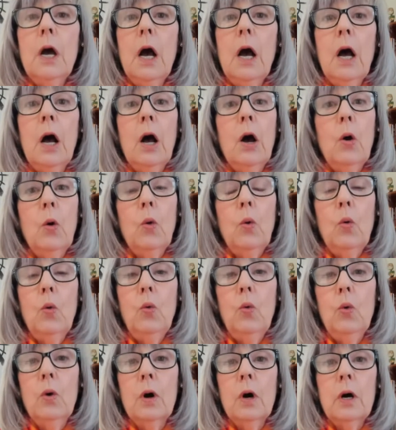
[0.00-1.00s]

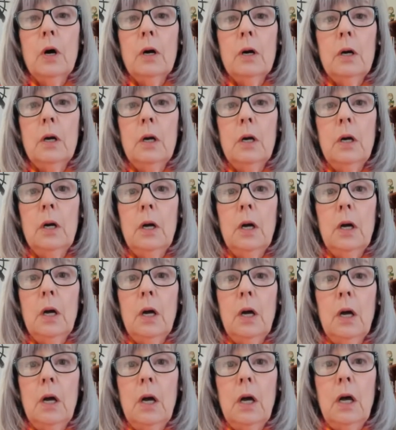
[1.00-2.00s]
or
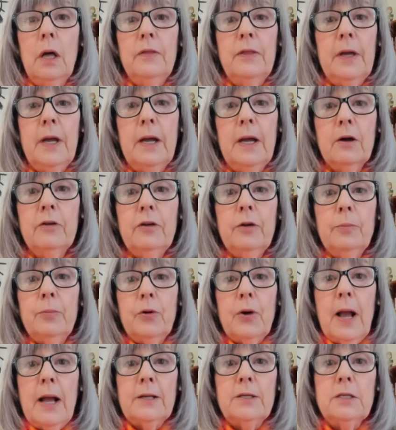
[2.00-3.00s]
the area of
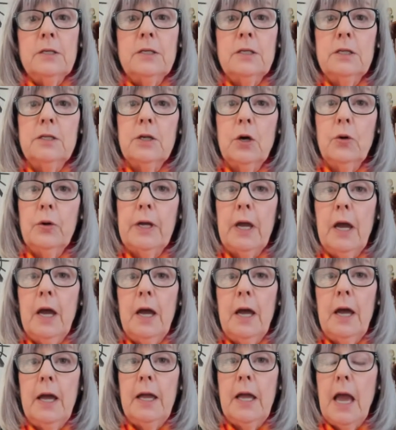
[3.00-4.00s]
practice is
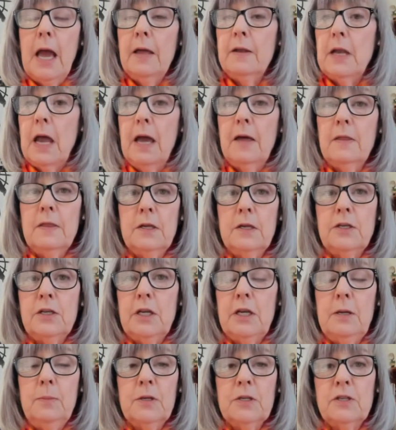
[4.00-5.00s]
okay and the
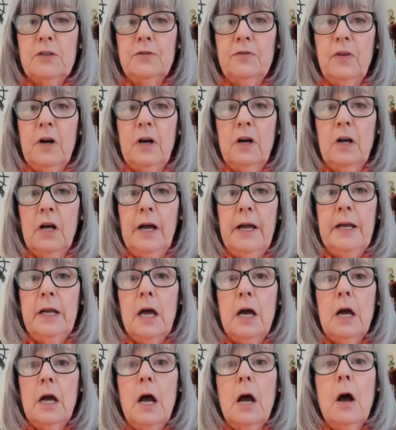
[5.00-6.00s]
team is fine,
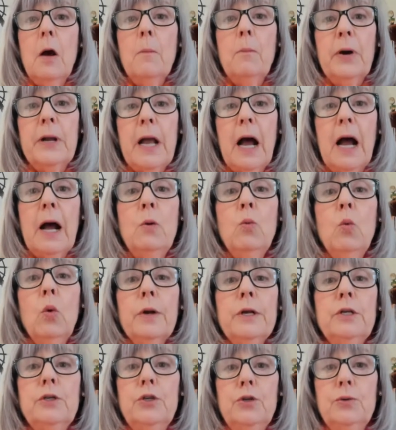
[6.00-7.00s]
but I
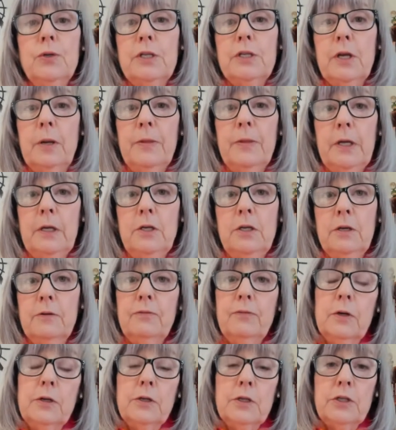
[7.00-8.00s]
want to do something
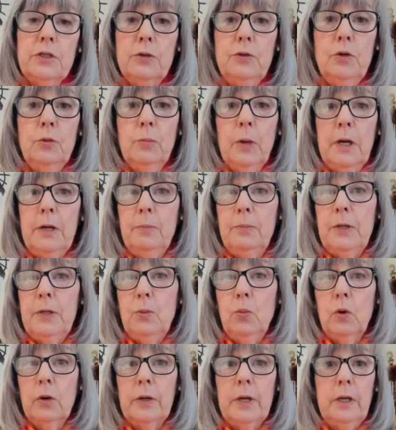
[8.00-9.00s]
different. So you might be
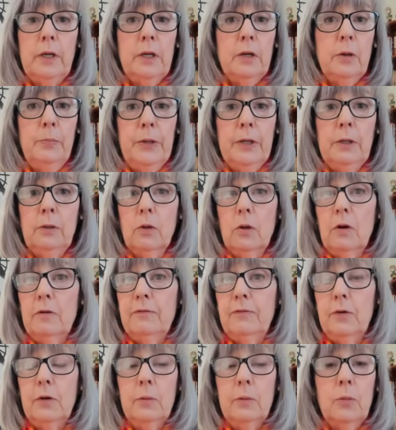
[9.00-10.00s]
working in a big law
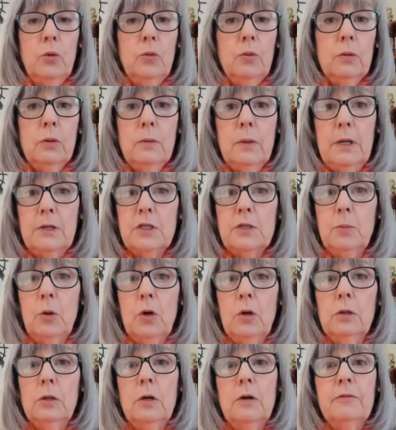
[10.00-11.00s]
firm or a
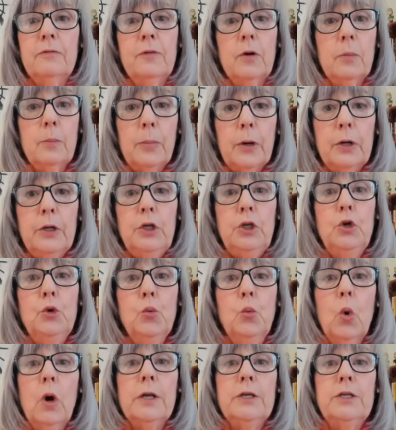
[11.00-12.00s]
small law firm, but you
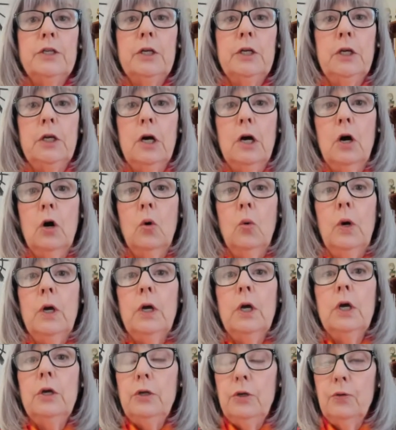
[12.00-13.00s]

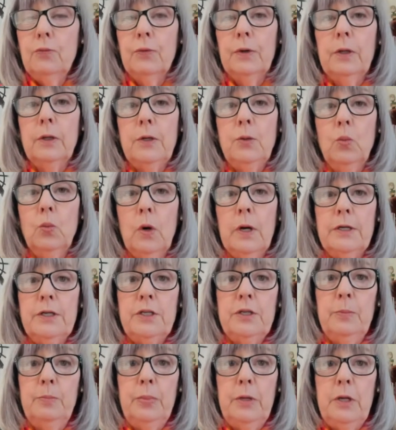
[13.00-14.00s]
really want
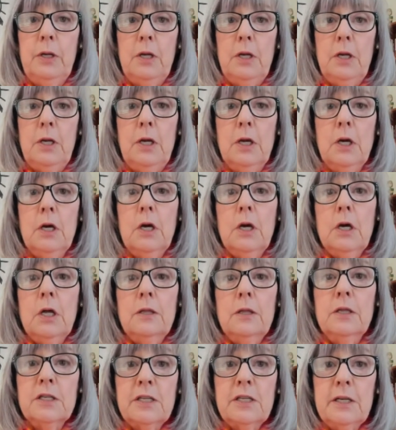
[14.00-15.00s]
to be
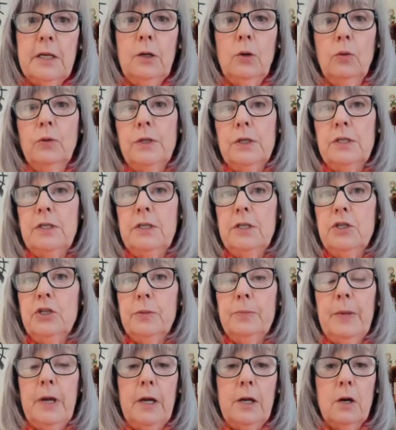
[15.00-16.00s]
the single
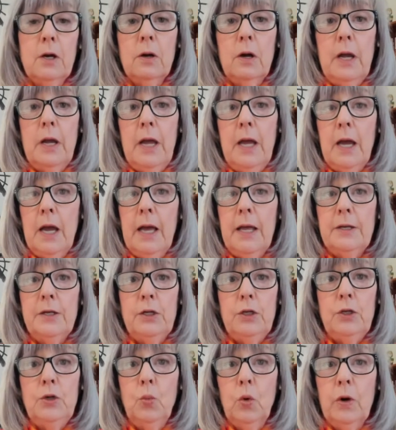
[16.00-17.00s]
decision maker and
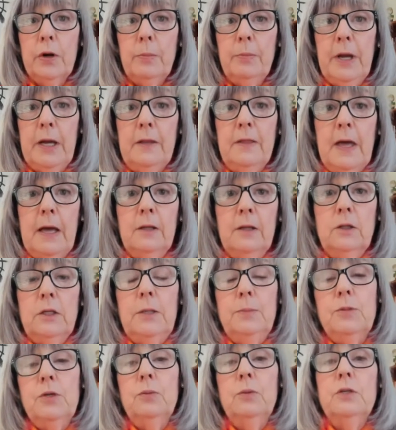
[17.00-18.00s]
you want to make that
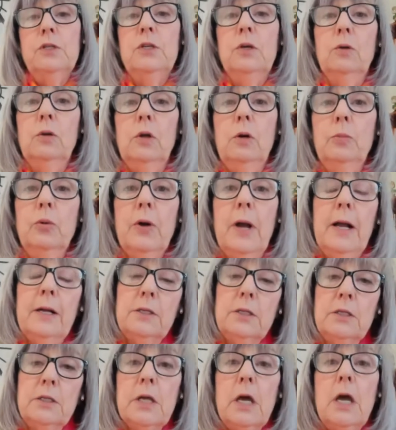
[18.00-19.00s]
leap to a solo
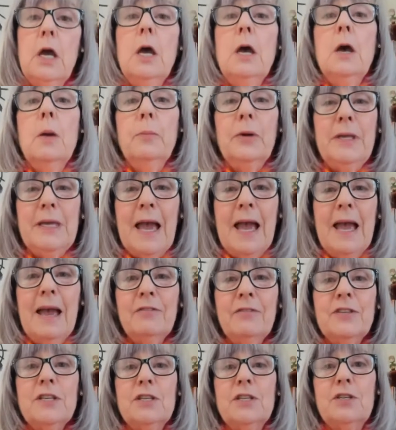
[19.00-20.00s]
practice. But you
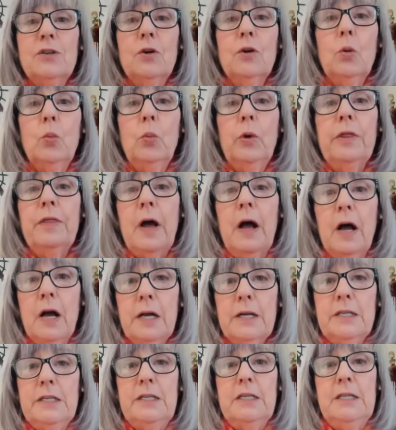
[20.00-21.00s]
have to start with
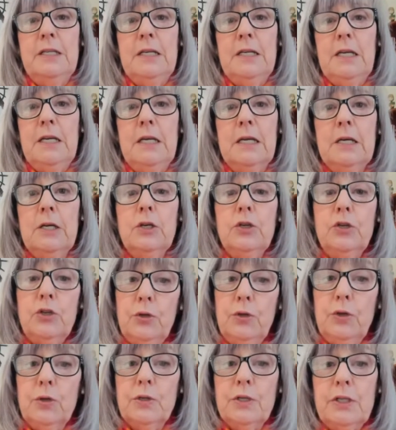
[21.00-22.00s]
honesty to
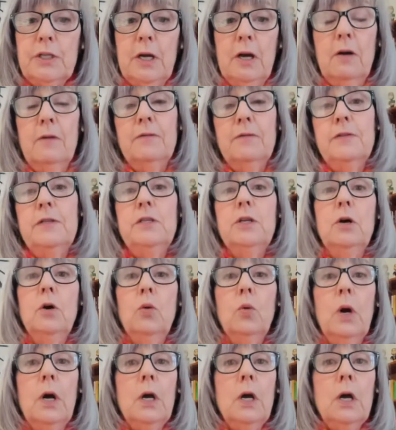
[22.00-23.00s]
yourself.
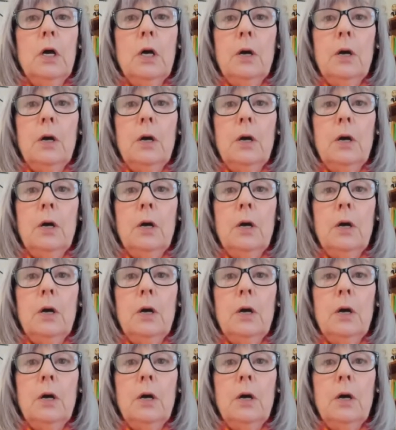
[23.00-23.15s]
So